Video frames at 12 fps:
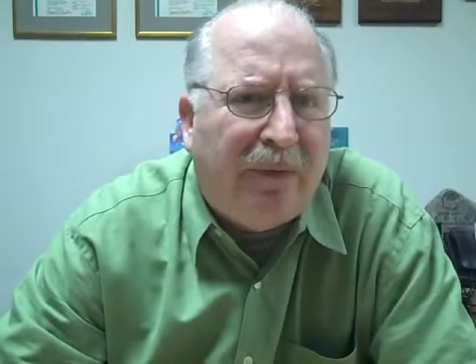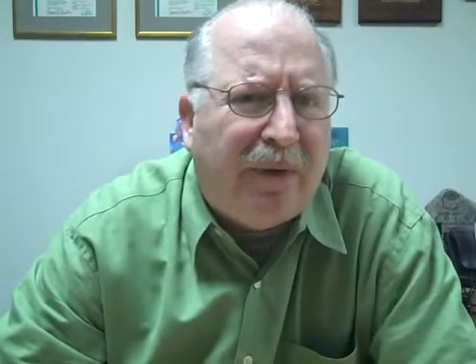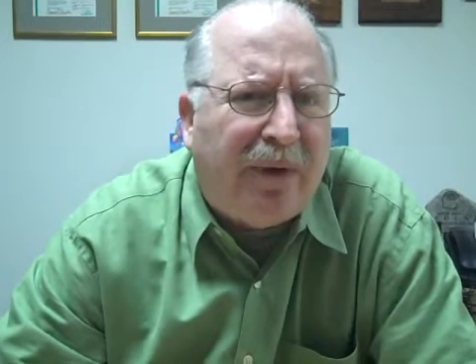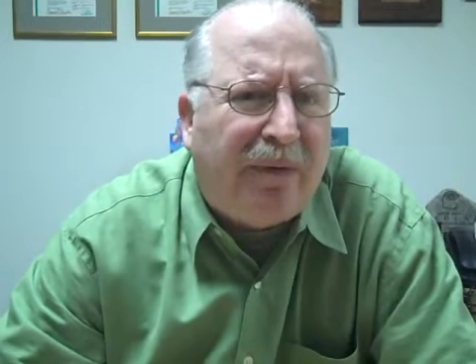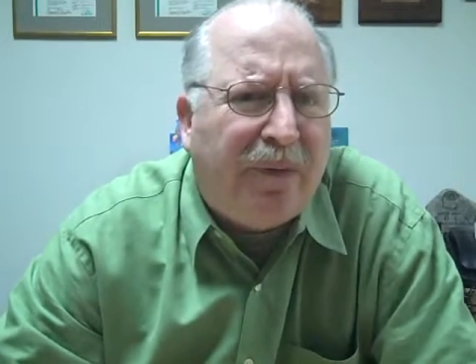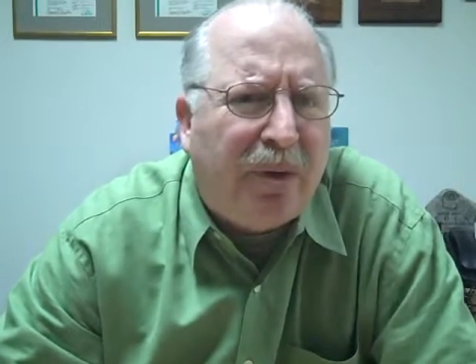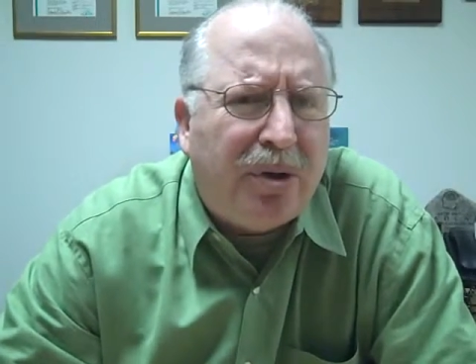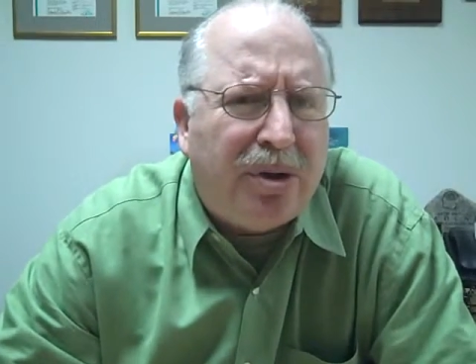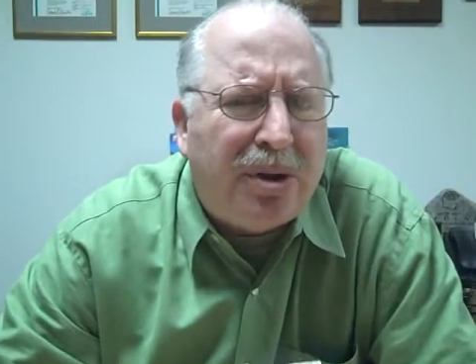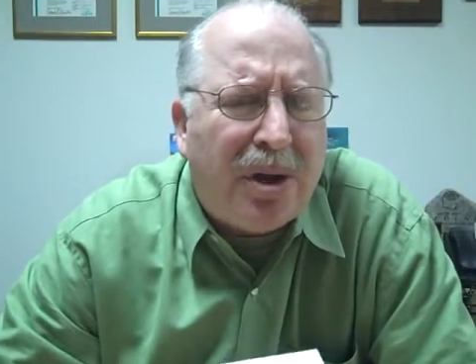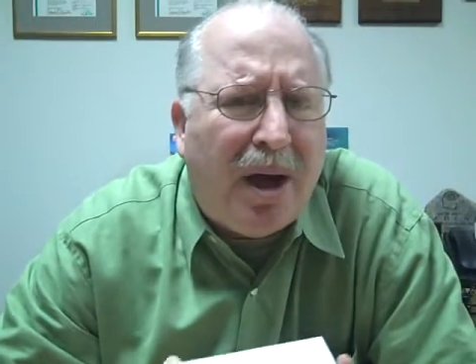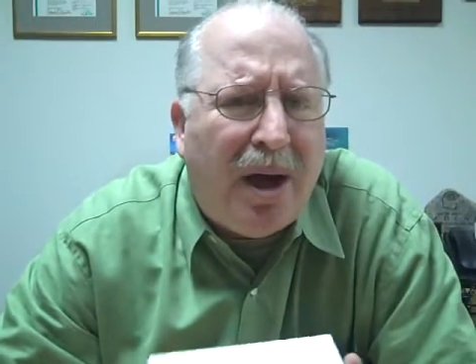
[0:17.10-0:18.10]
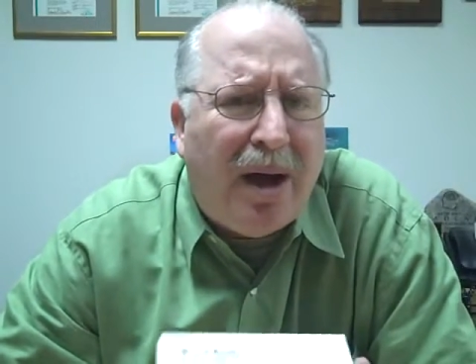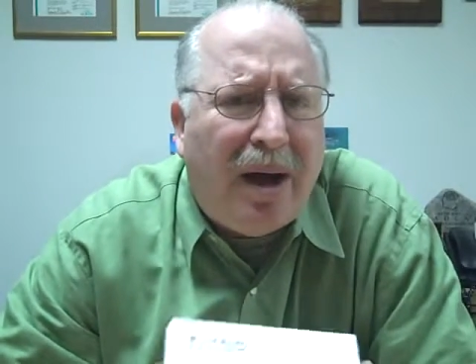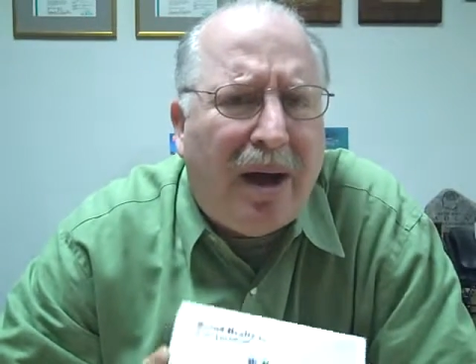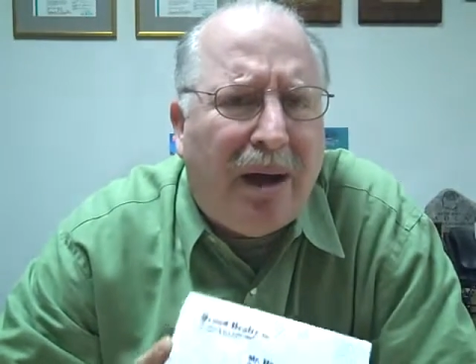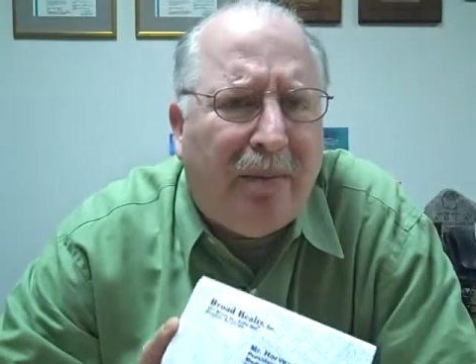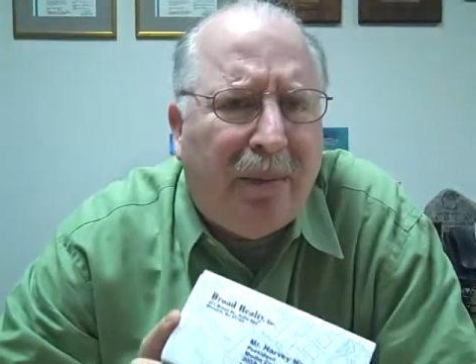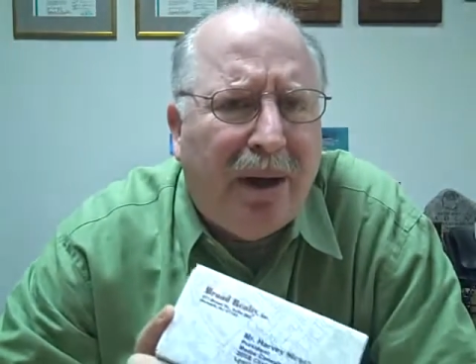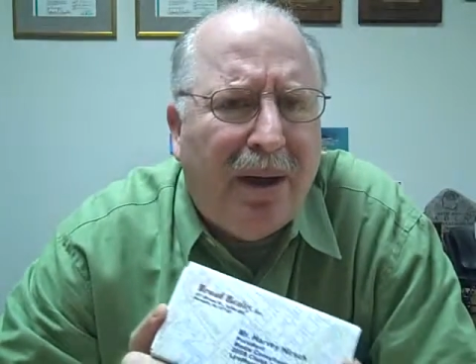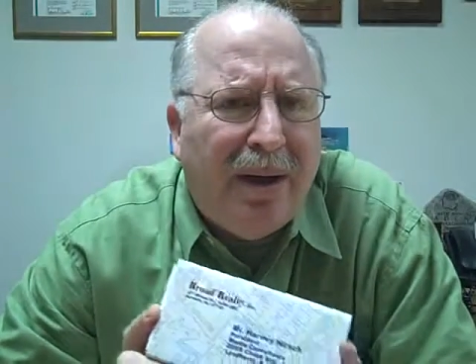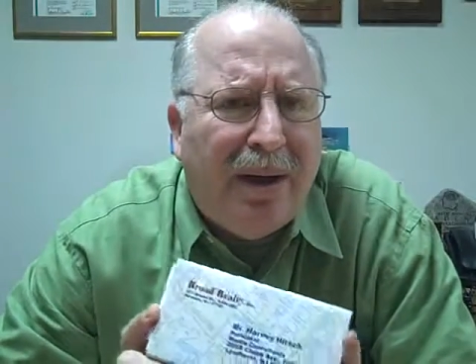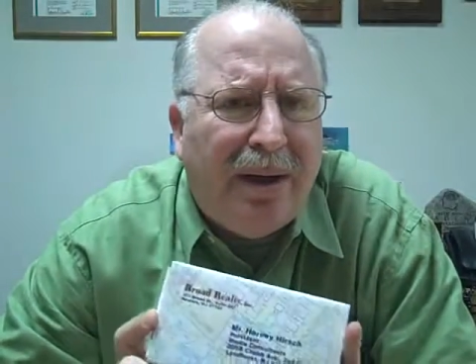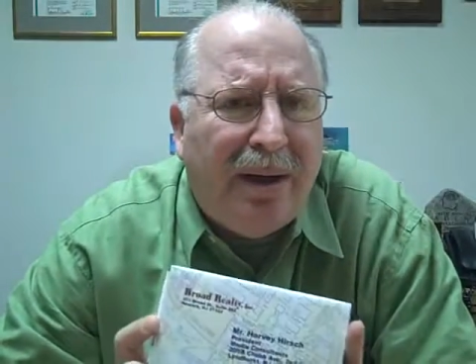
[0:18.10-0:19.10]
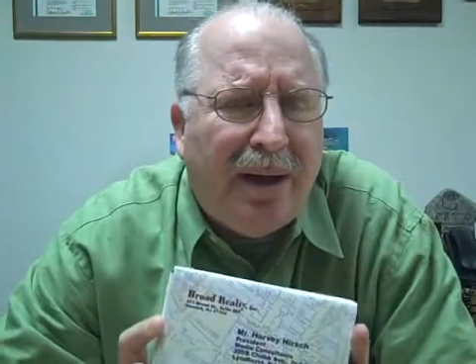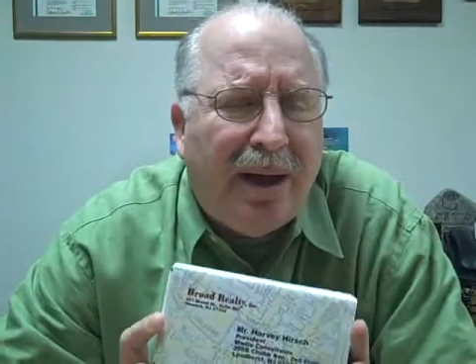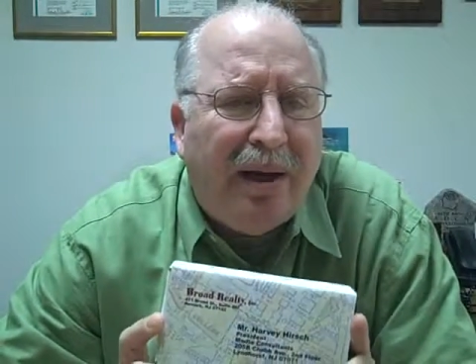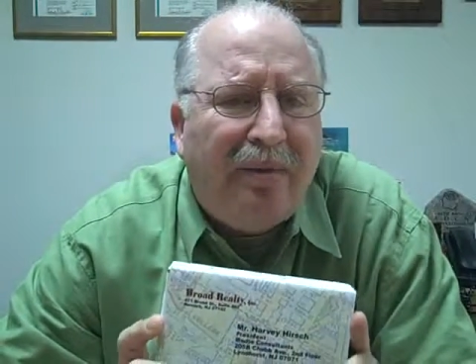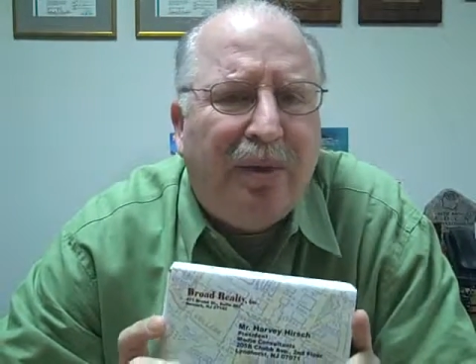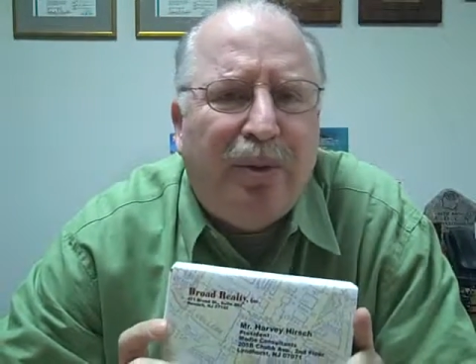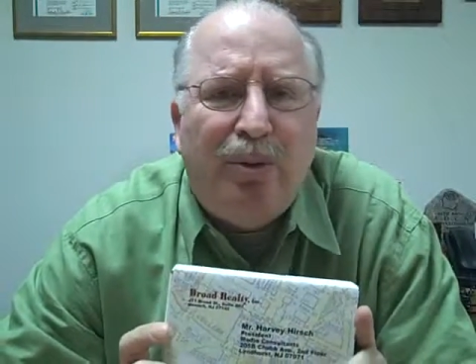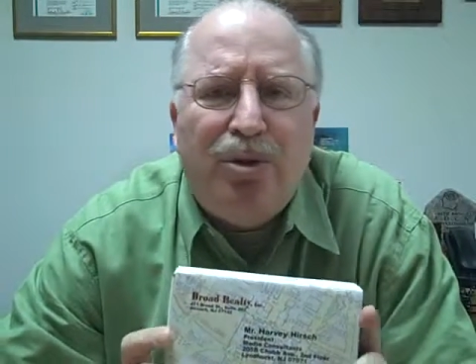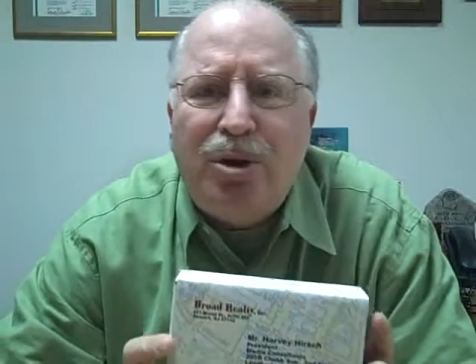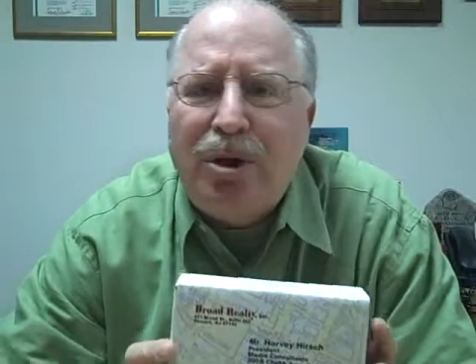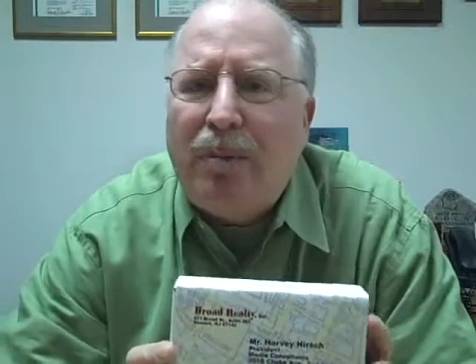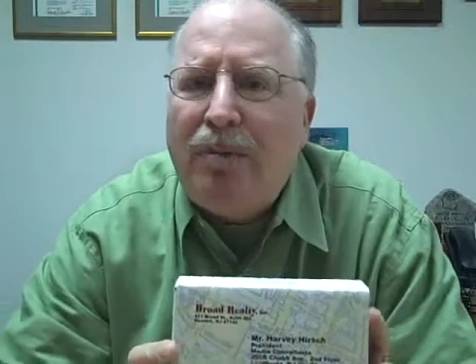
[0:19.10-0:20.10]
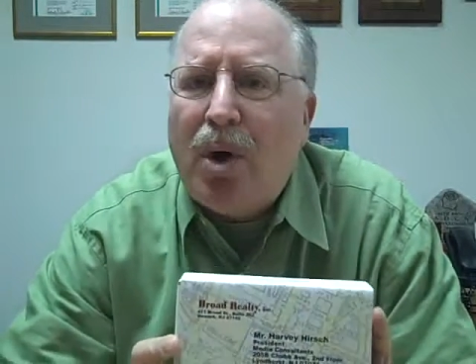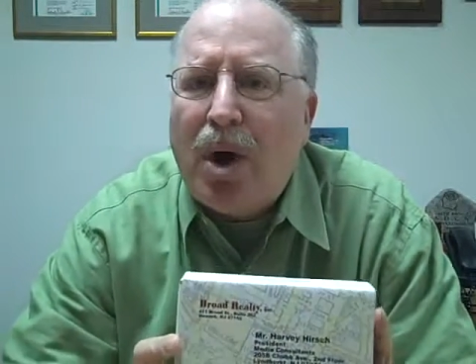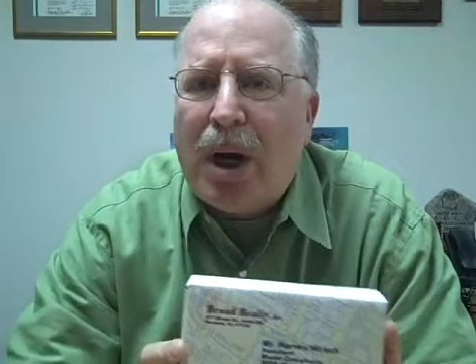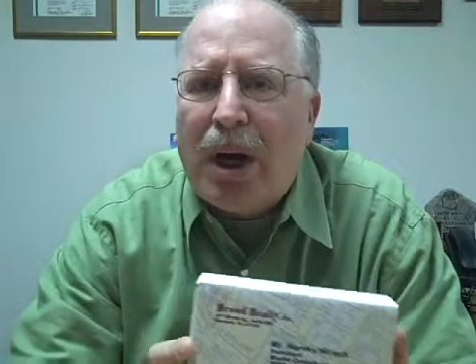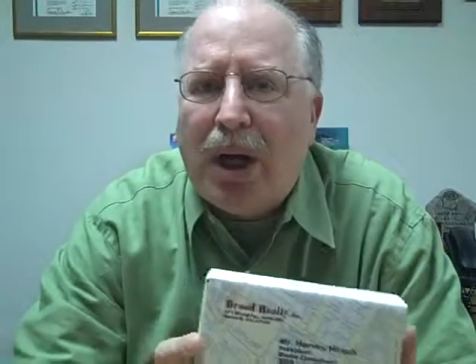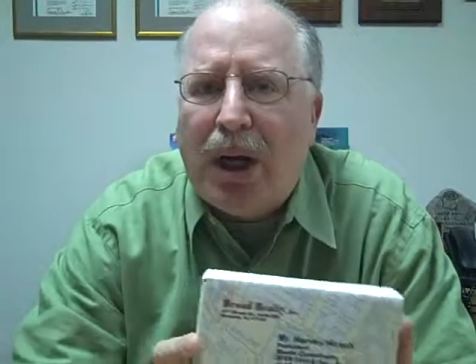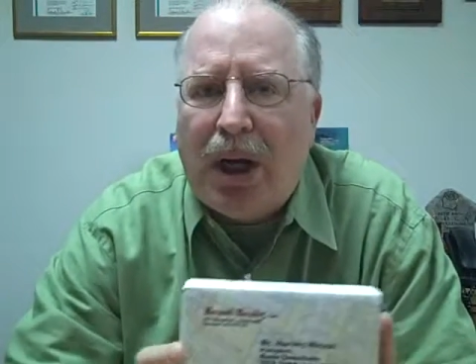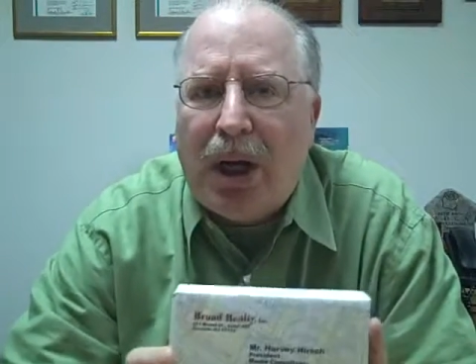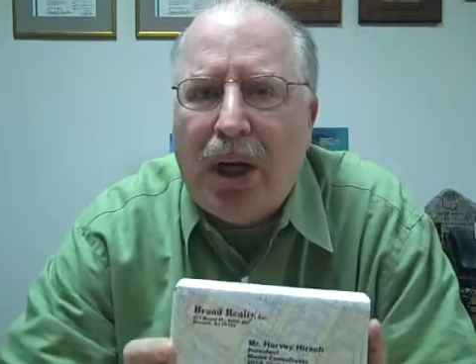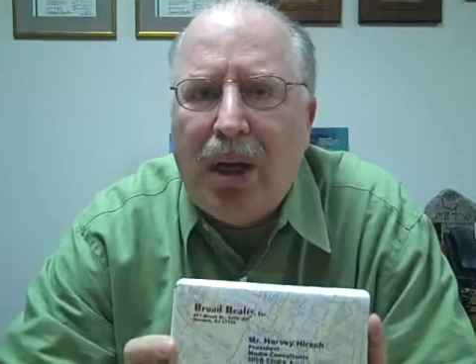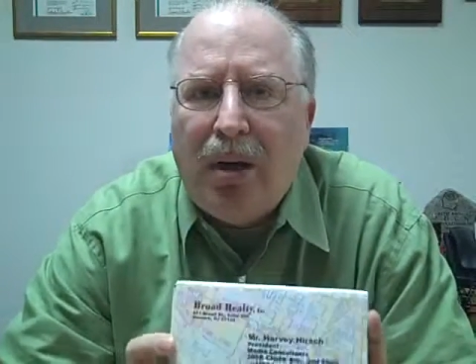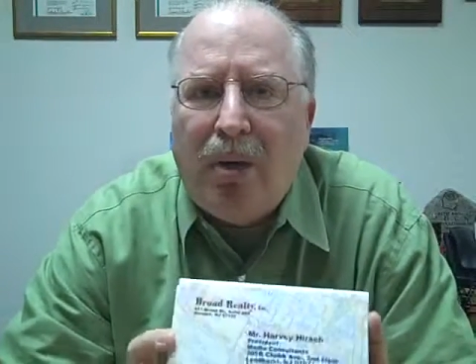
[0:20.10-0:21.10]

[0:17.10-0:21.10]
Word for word: For the first time in the evolution of marketing,